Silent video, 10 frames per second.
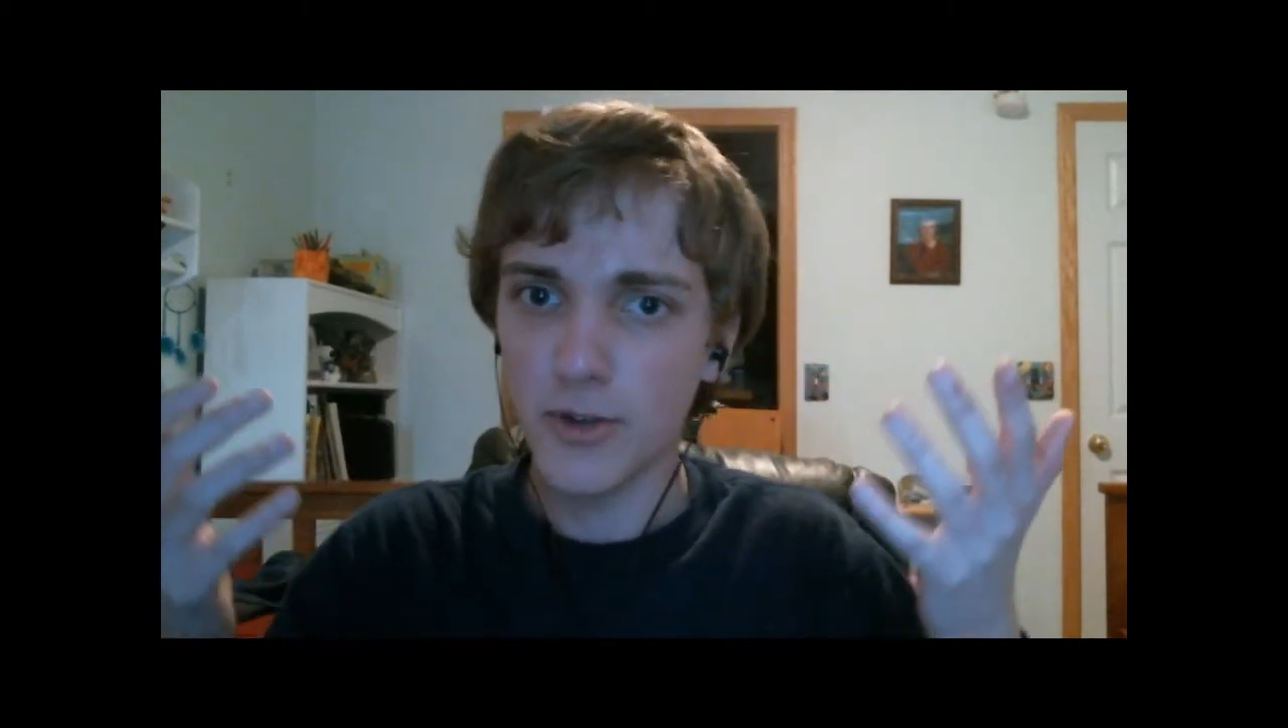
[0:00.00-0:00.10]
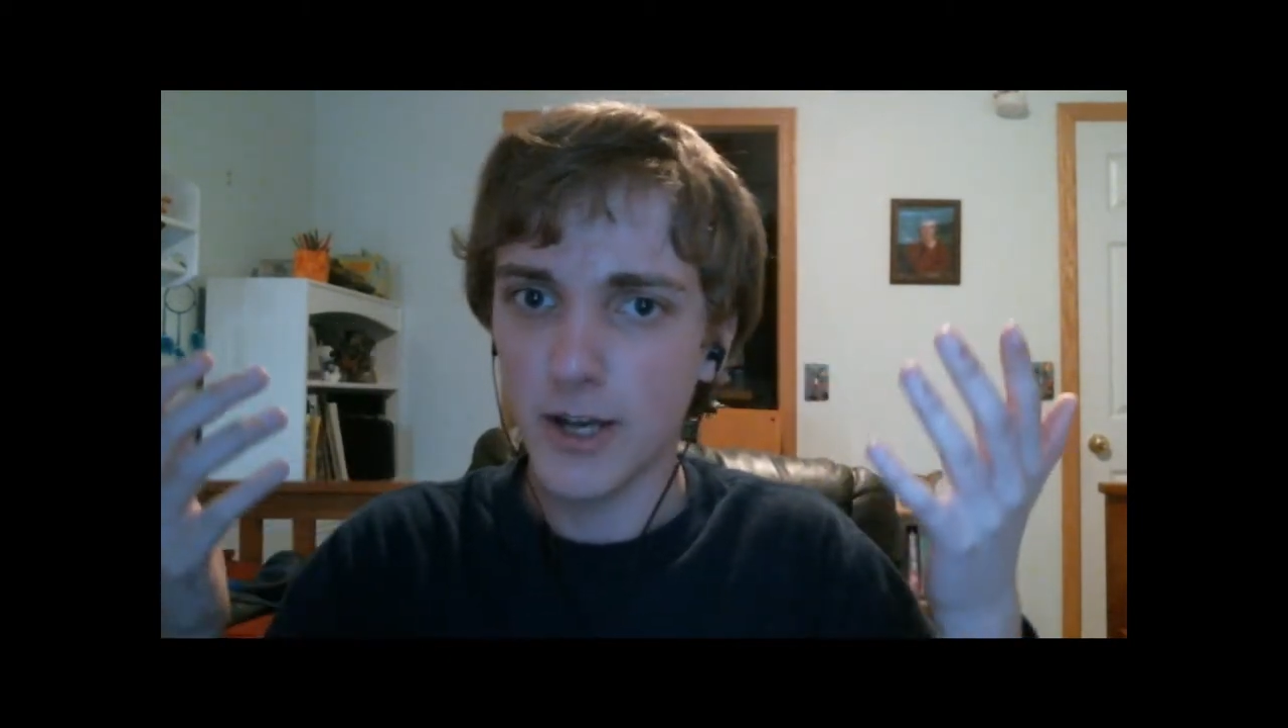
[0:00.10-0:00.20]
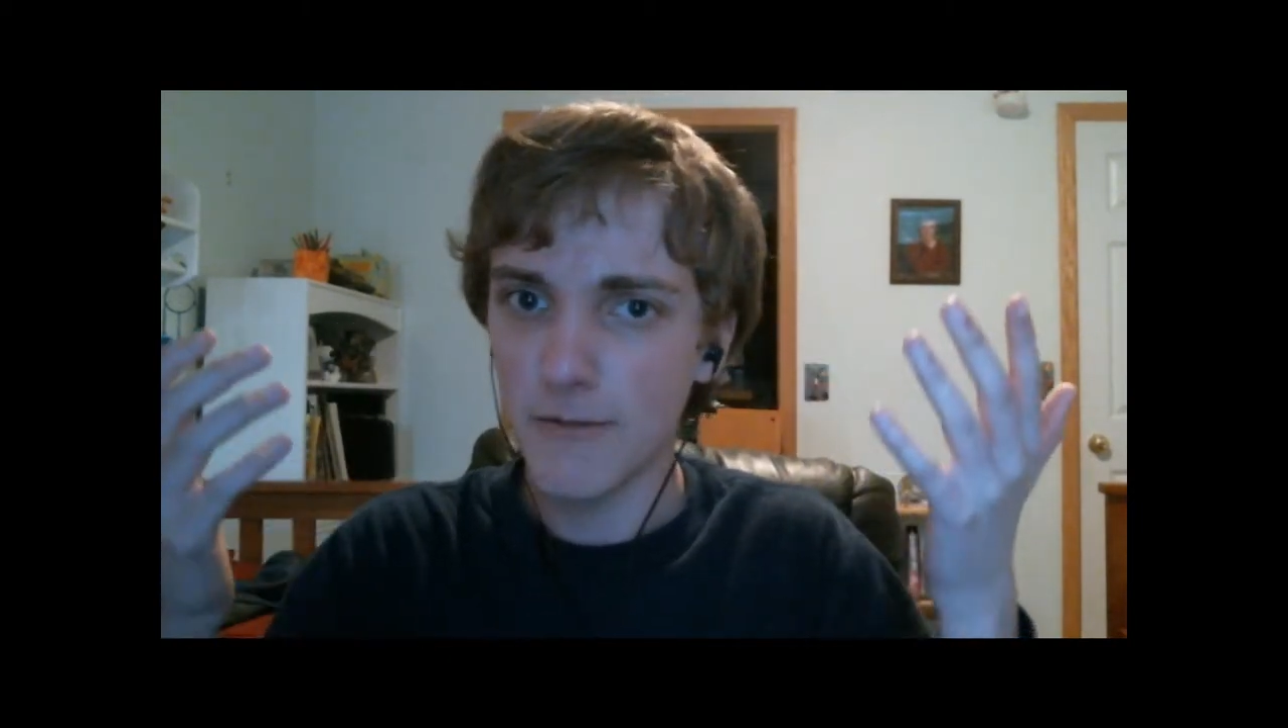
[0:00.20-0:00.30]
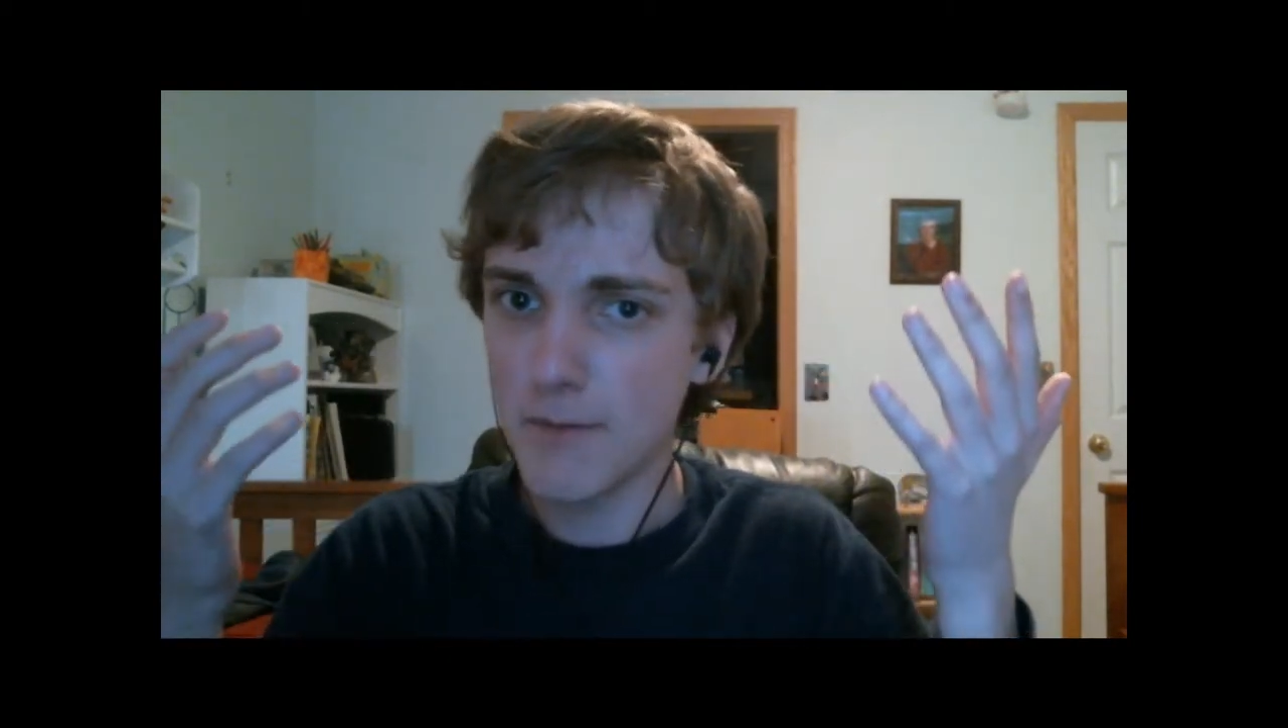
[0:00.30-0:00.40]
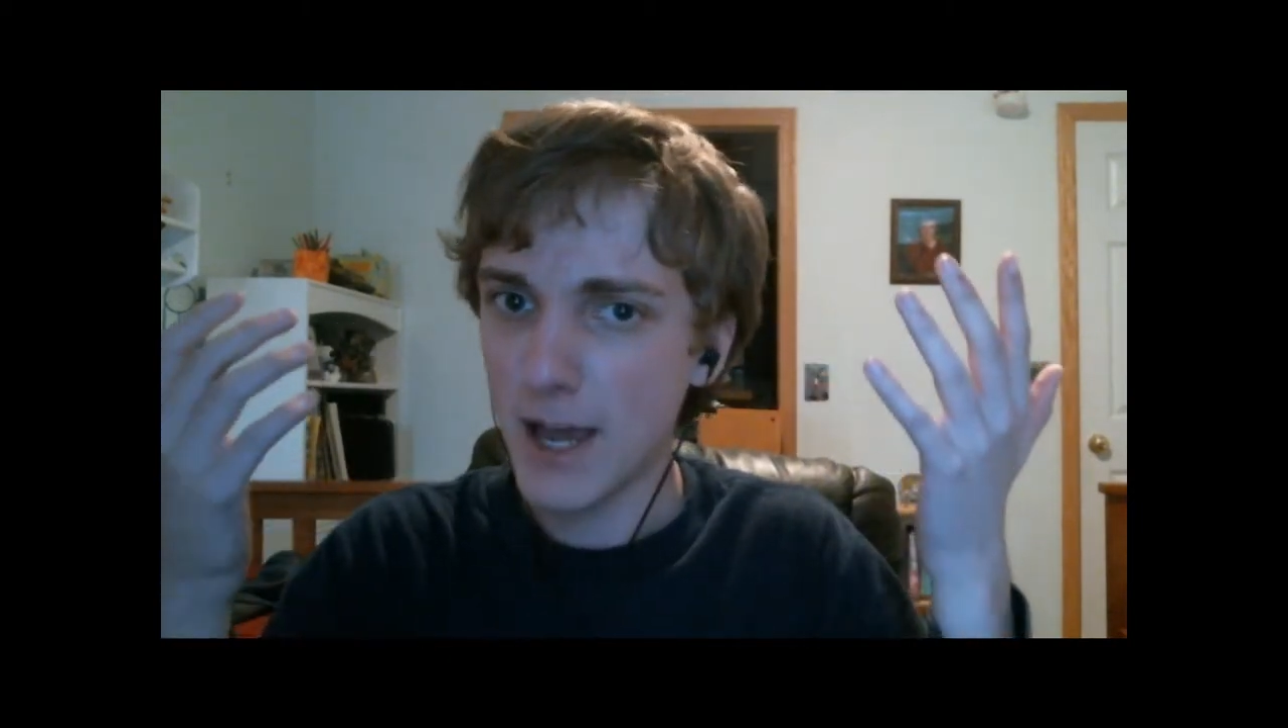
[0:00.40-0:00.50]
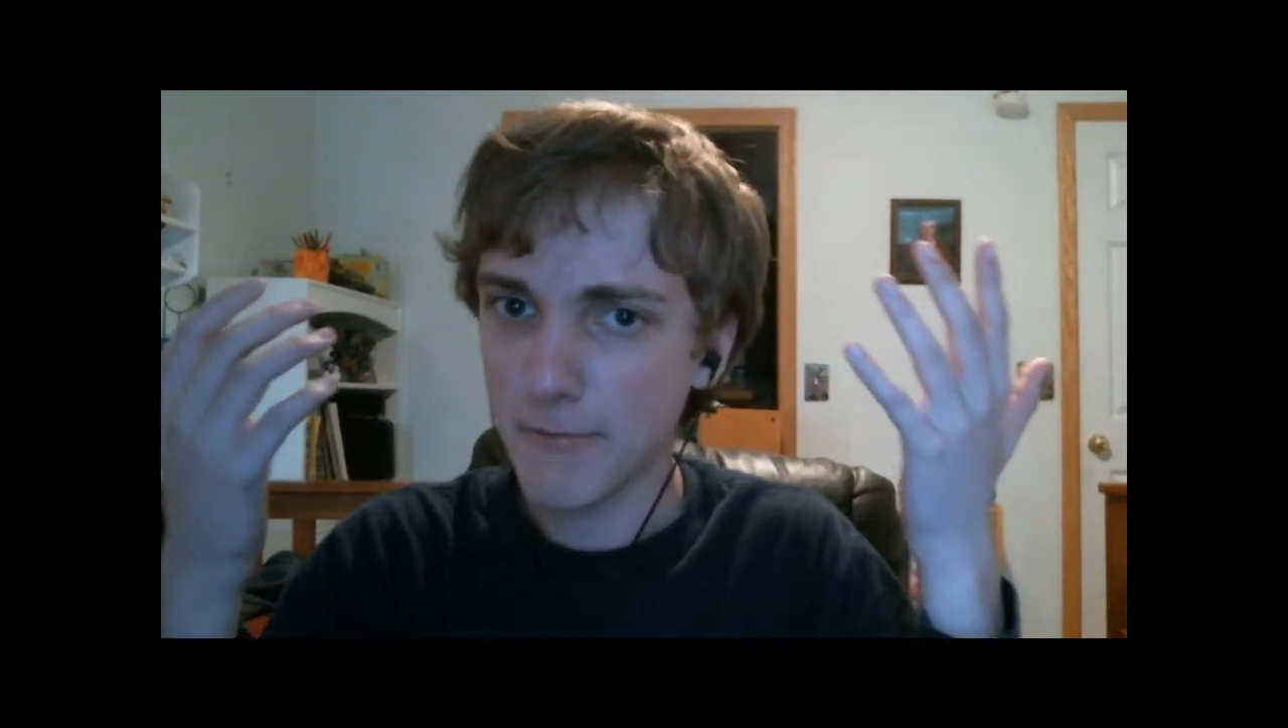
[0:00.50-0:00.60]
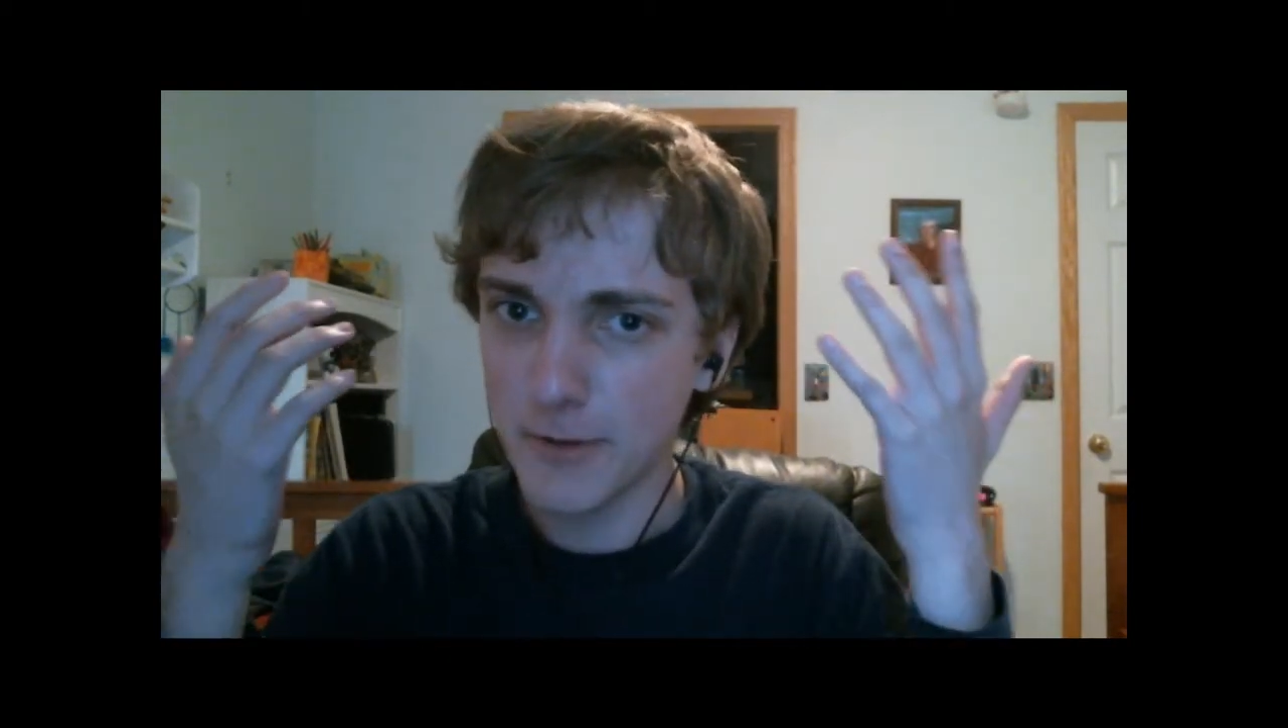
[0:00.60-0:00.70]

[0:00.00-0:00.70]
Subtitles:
come back